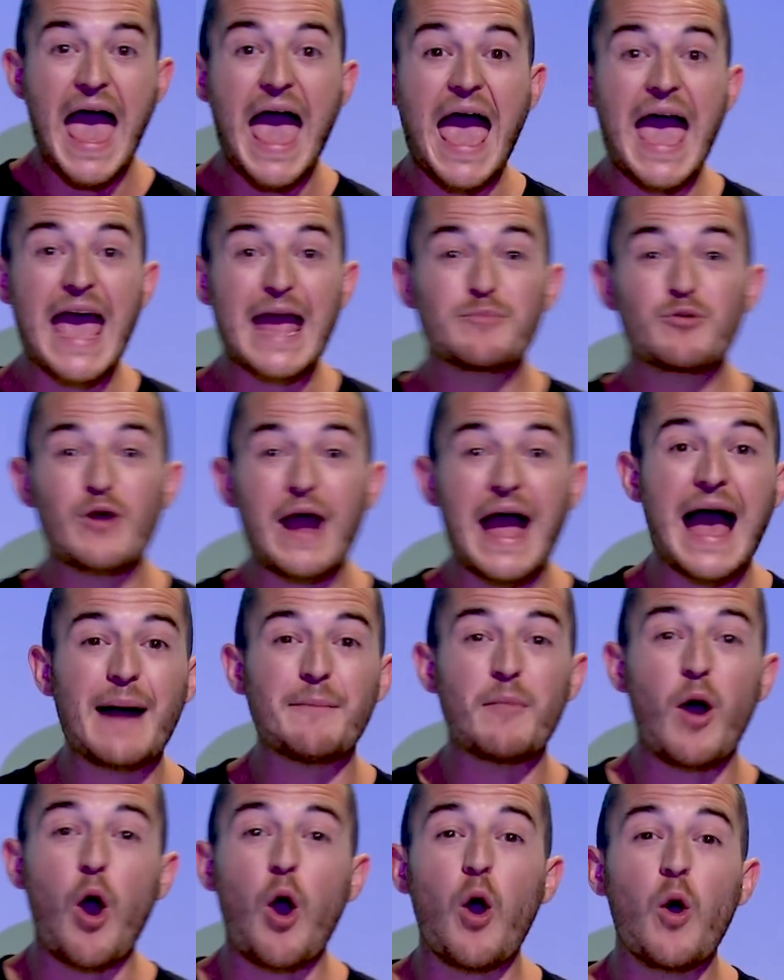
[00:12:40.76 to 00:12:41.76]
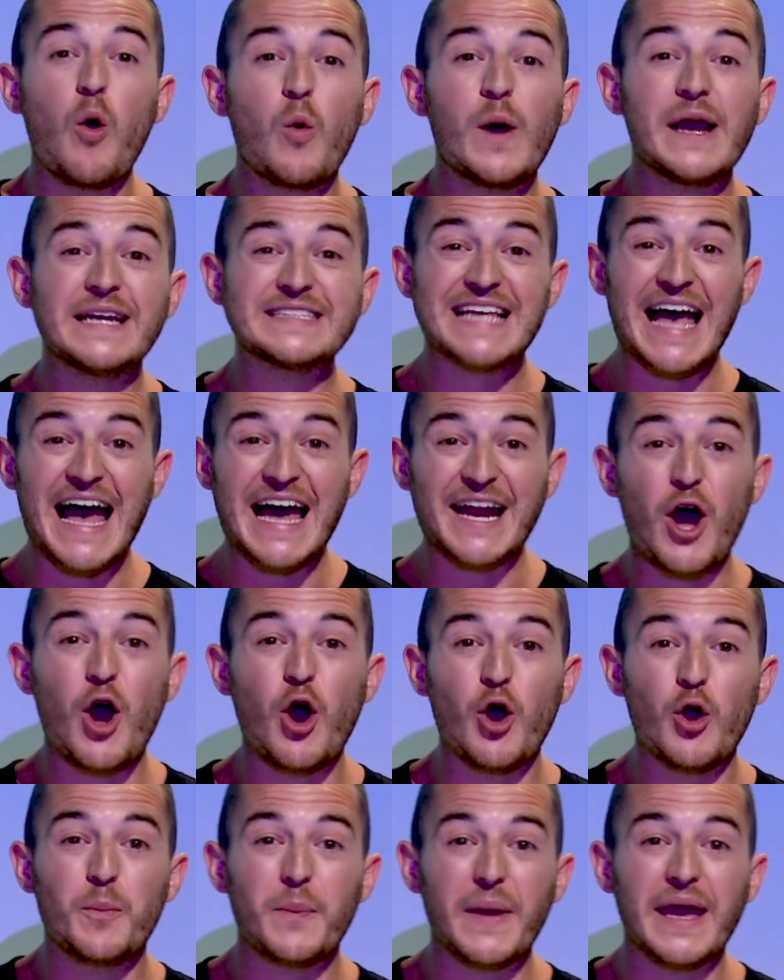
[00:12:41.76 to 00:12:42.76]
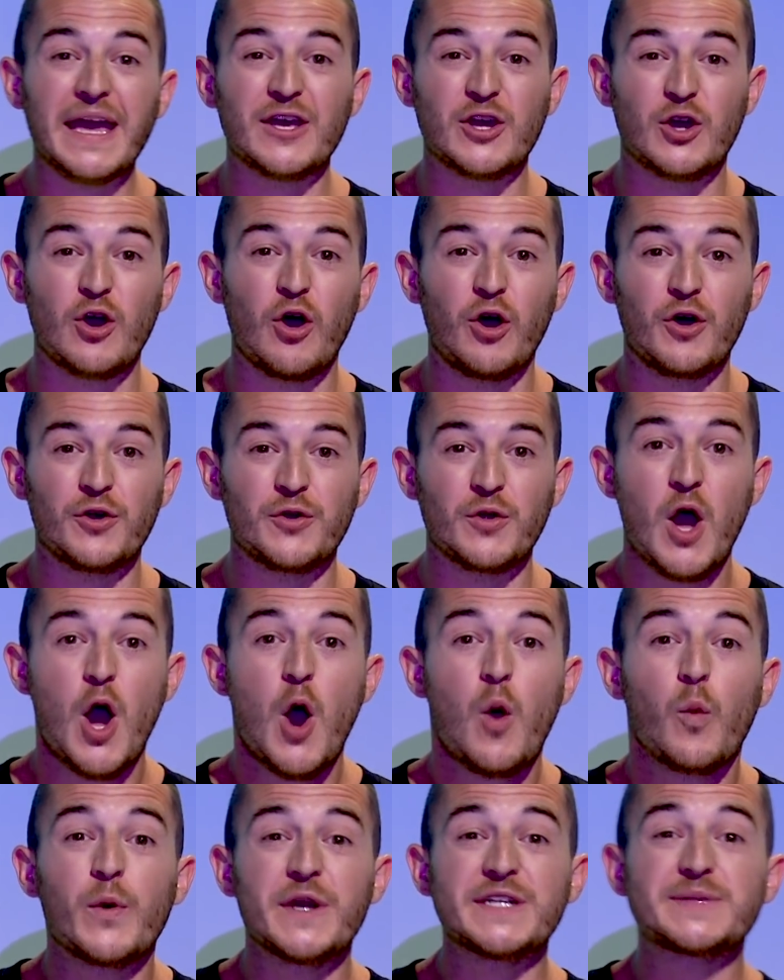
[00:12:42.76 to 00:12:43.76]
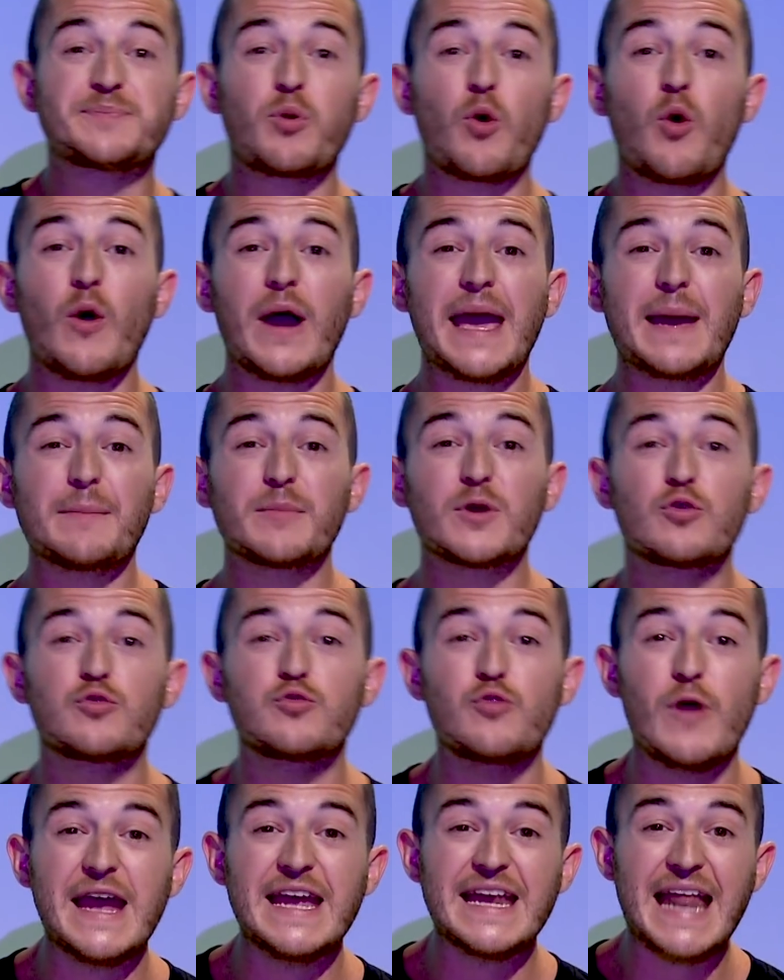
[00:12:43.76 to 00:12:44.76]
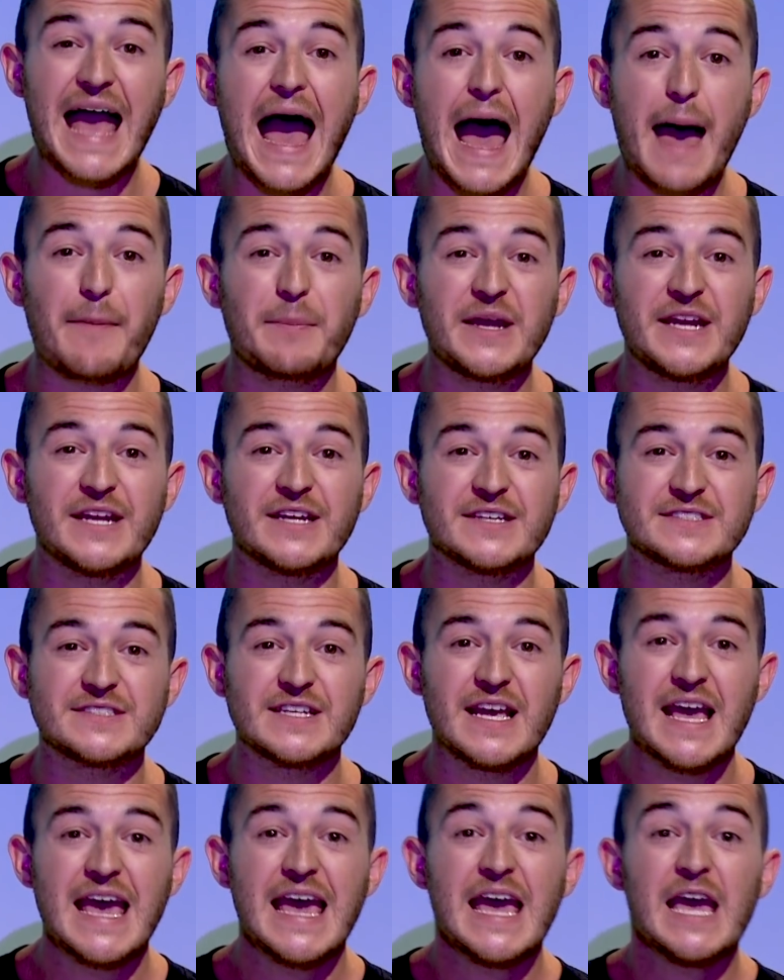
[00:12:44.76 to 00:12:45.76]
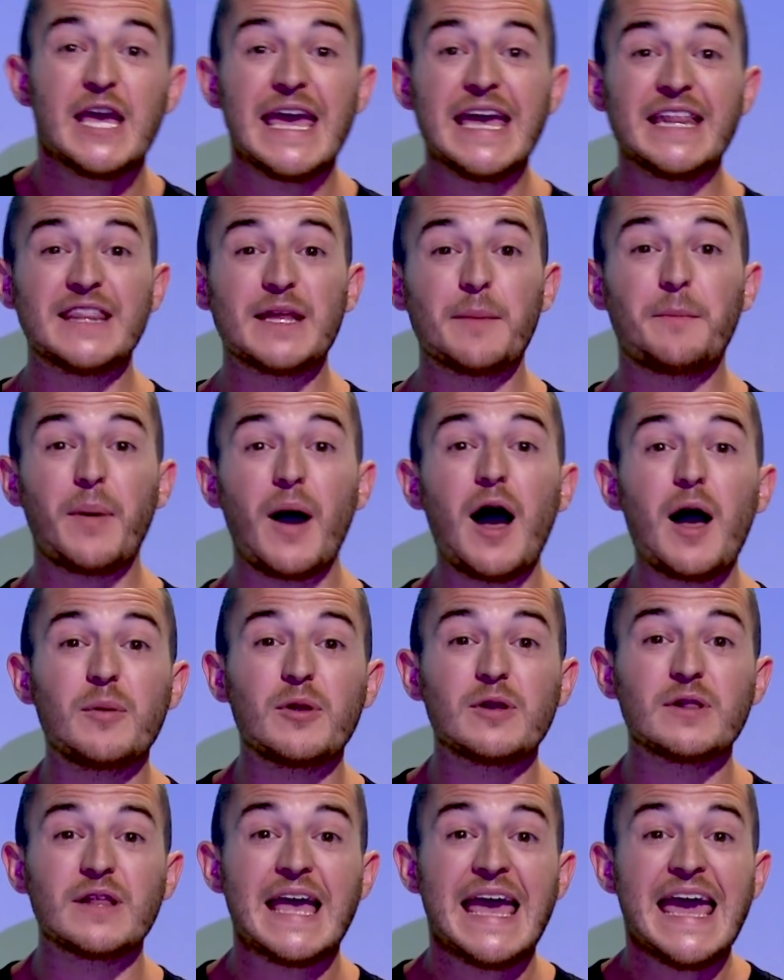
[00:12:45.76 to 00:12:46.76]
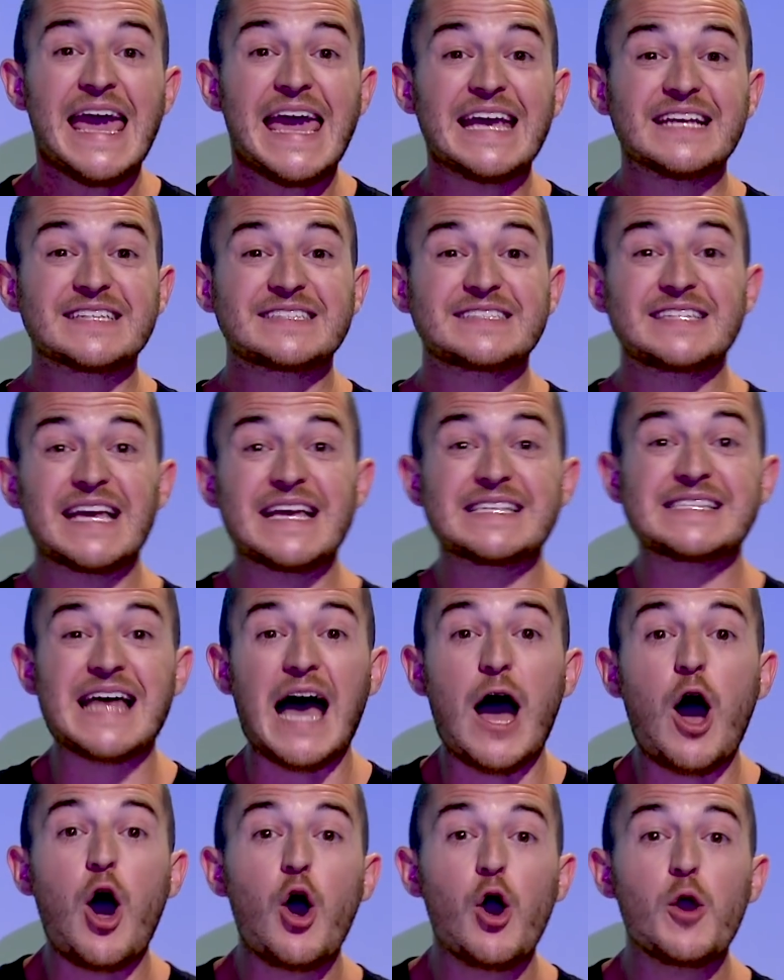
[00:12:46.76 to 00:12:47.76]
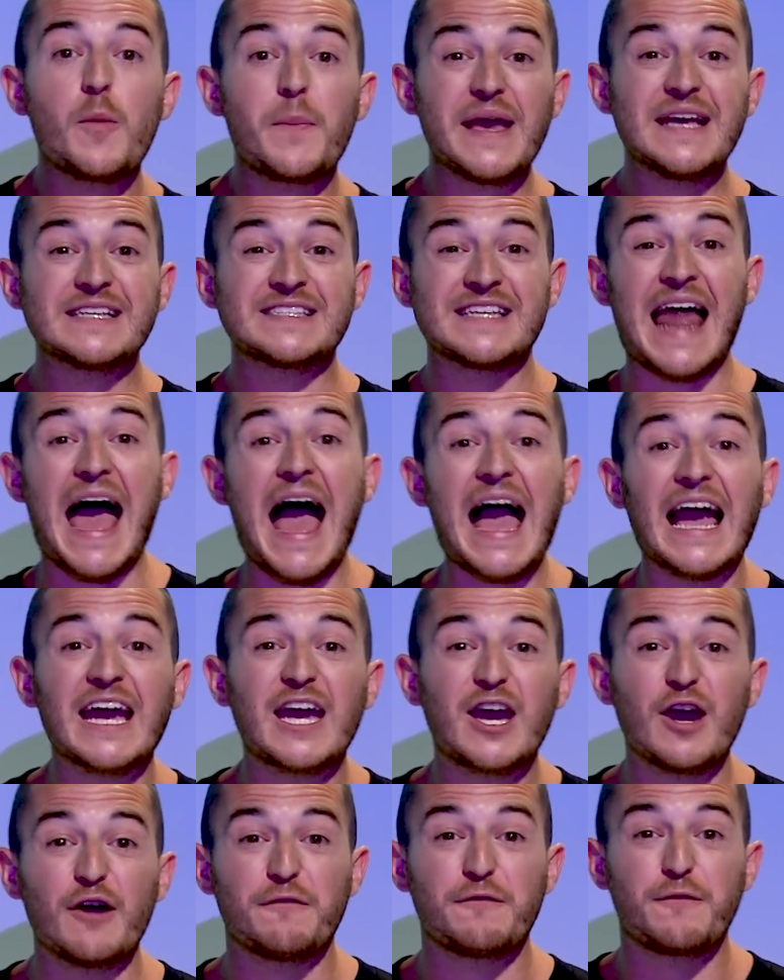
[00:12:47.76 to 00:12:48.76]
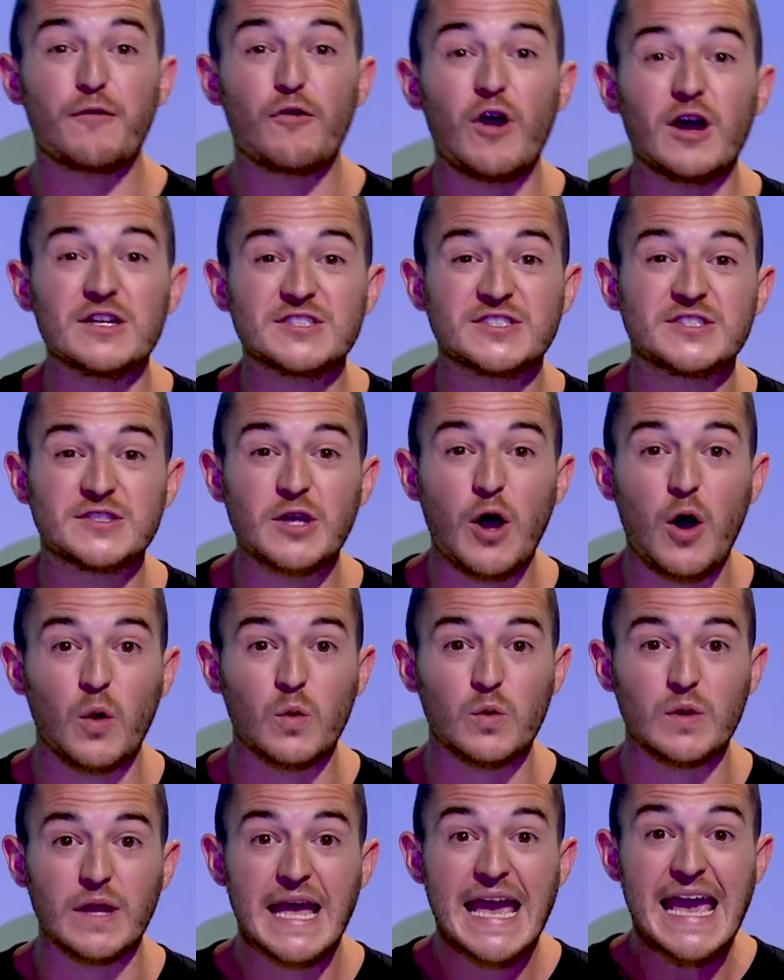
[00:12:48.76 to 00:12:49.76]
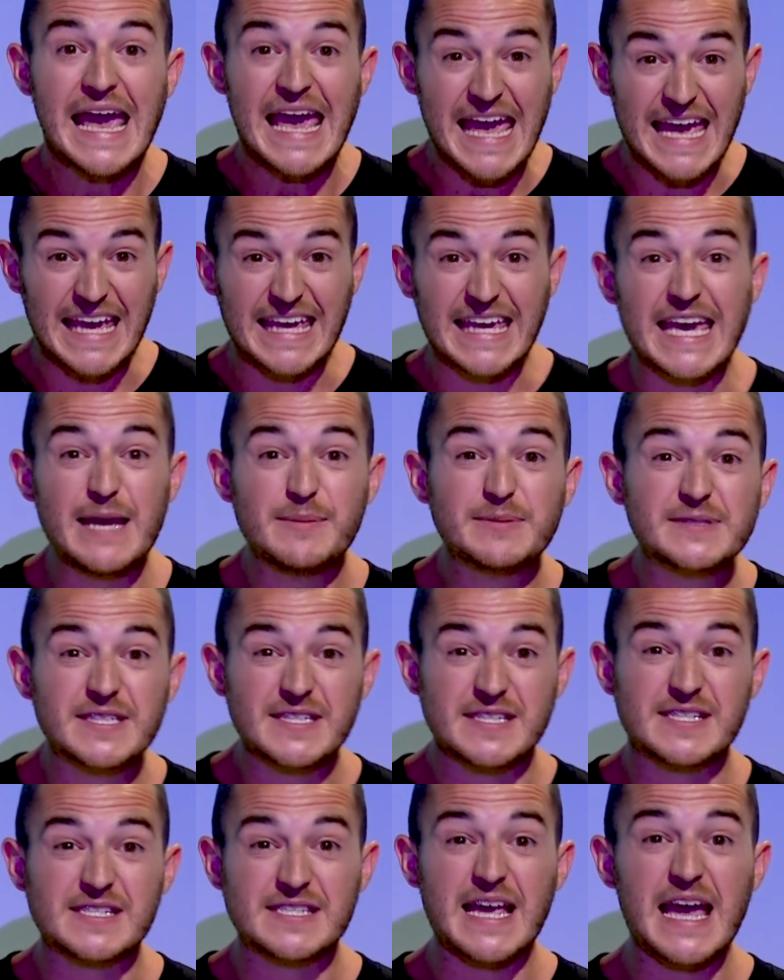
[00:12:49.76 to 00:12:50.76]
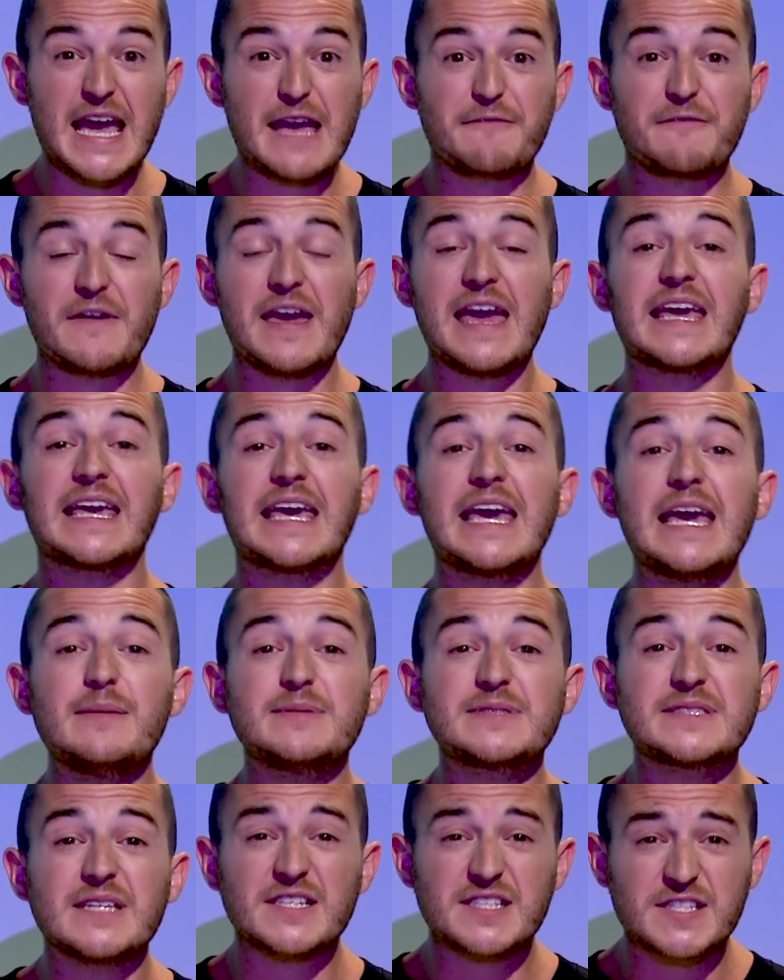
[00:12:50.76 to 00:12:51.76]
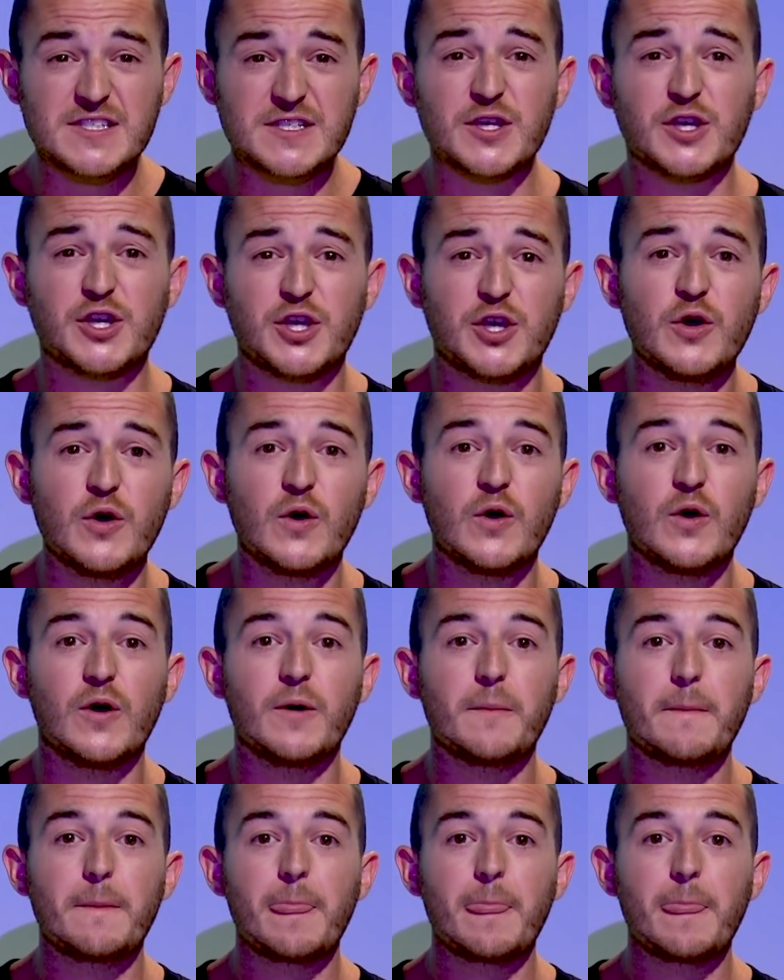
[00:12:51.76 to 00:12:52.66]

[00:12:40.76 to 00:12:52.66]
Abraham always had hope in God, which brought him great happiness. In the Bible, it says that hope is an anchor for our soul. It keeps us safe. It keeps us secure.